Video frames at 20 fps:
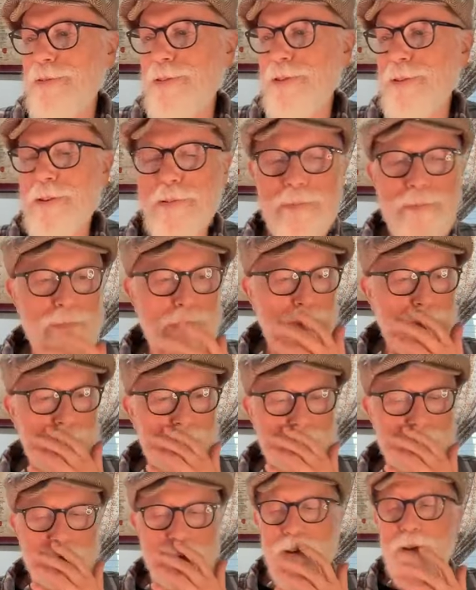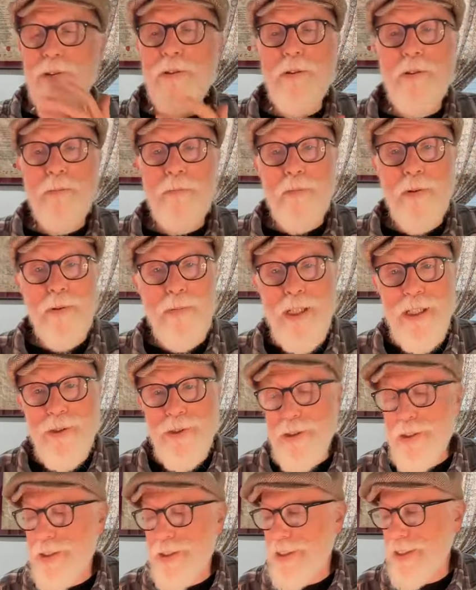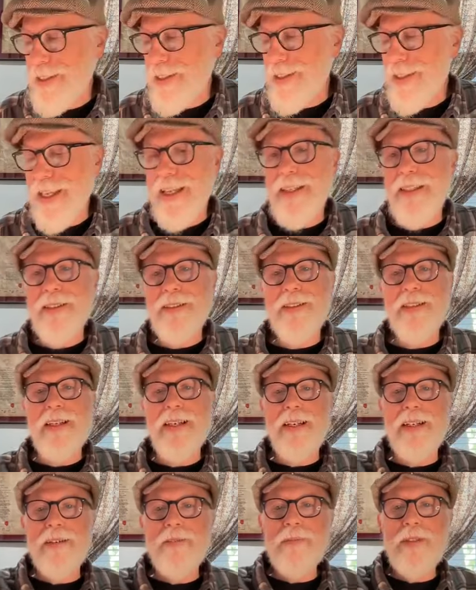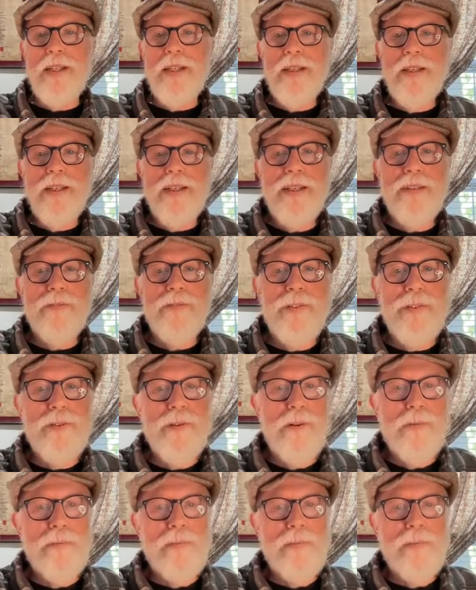you're, with your permission, and if you don't